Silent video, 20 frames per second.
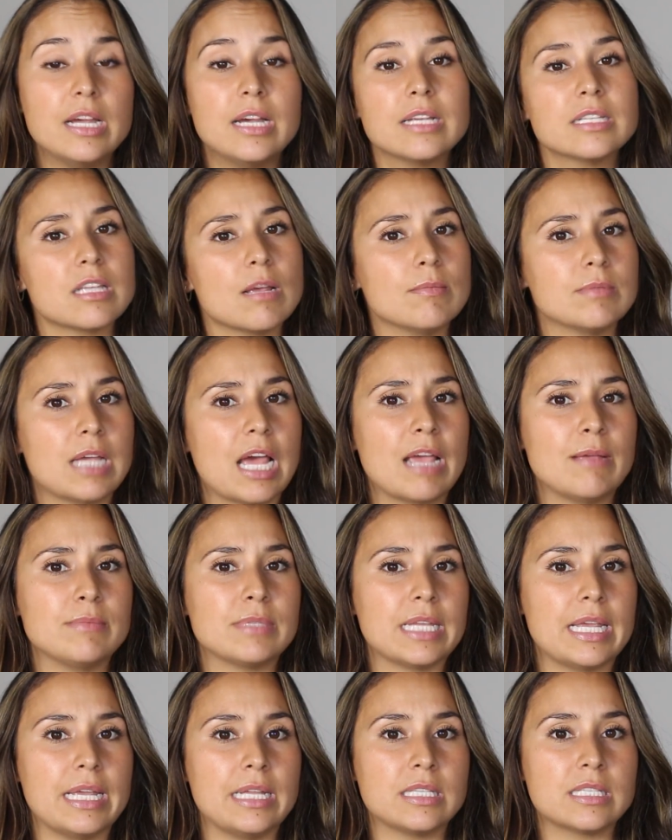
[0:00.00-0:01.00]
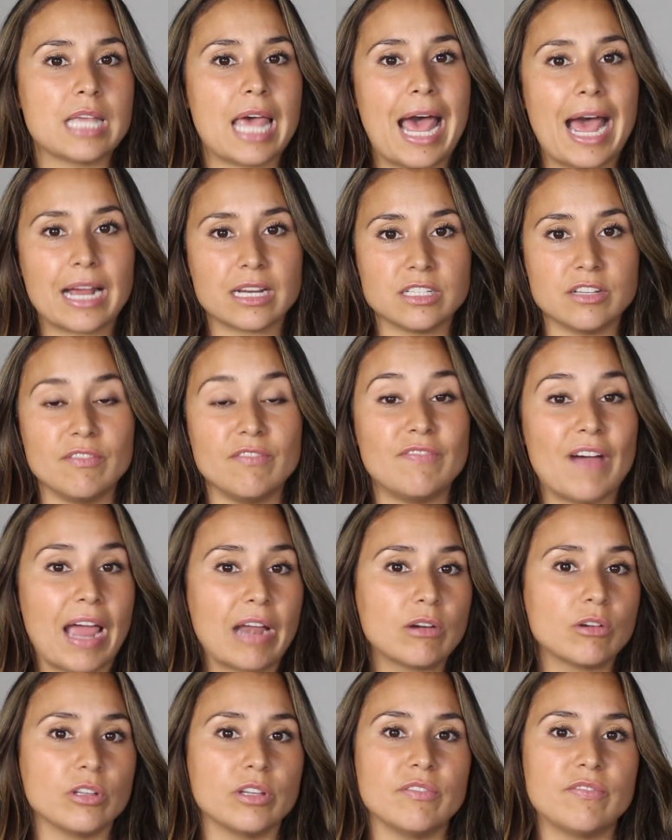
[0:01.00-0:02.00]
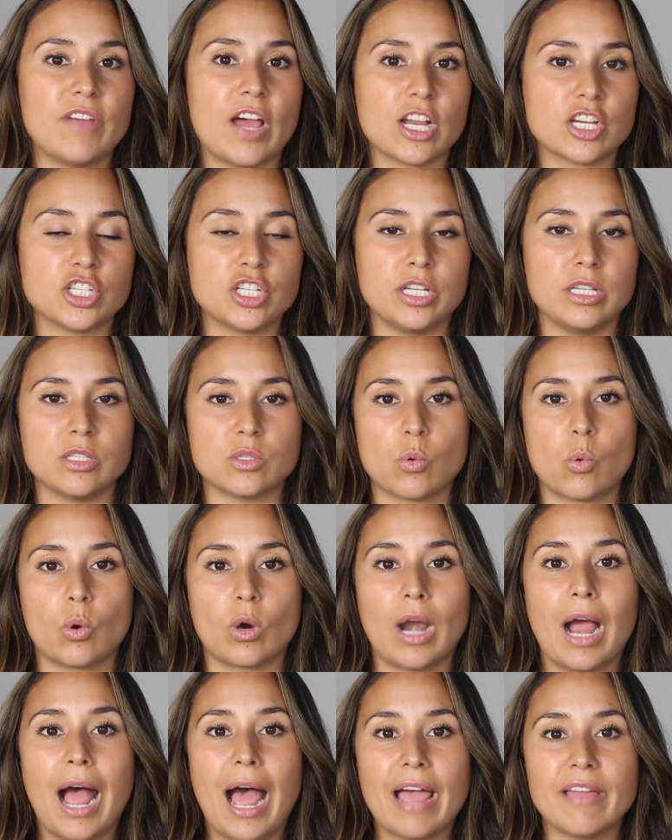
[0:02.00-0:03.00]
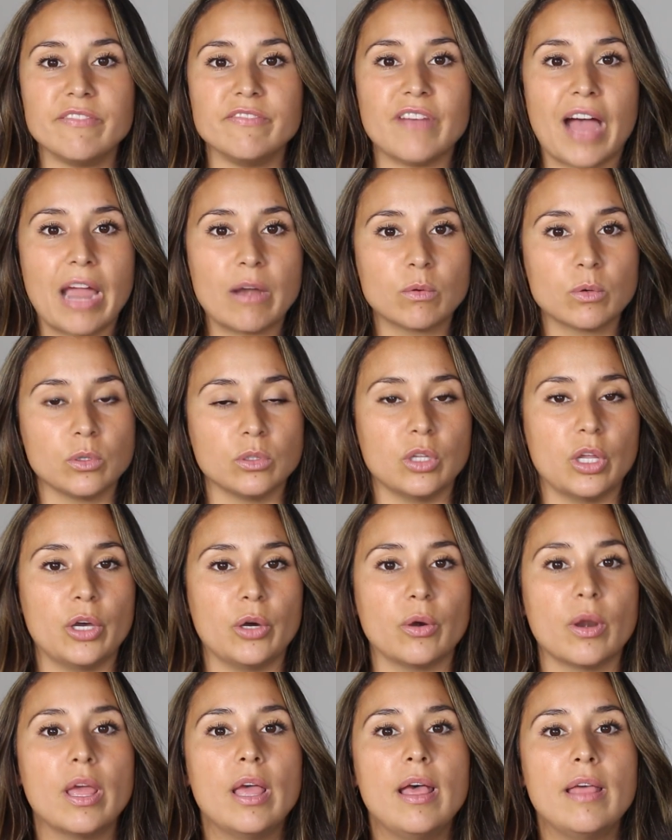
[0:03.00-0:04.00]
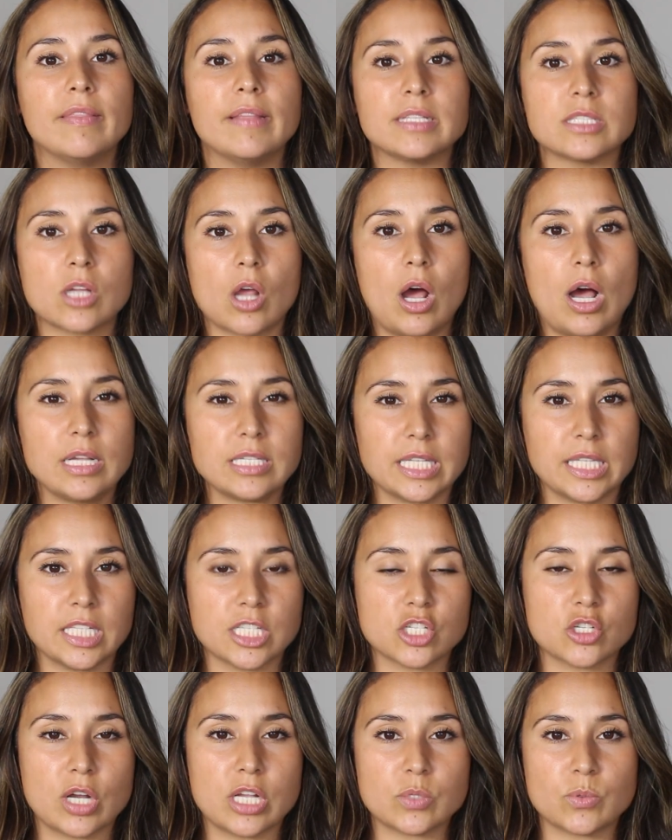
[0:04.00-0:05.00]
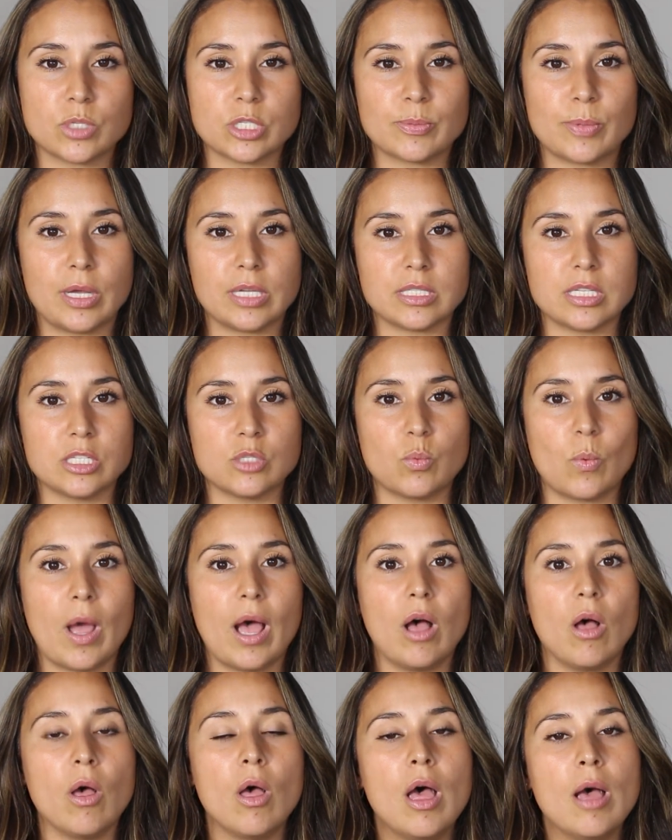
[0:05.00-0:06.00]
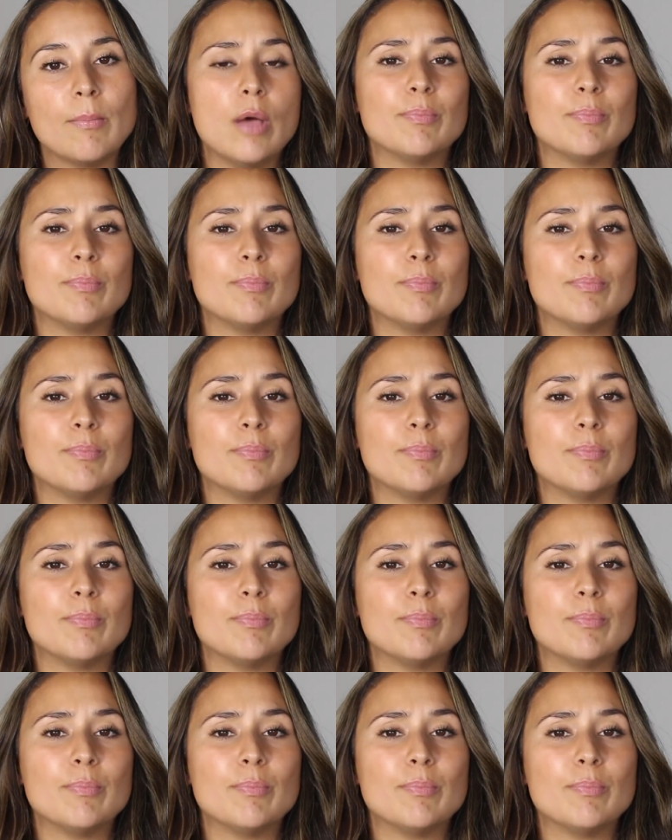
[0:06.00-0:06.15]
Sometimes it's active viral infections or high viral load that's causing the stress response as well.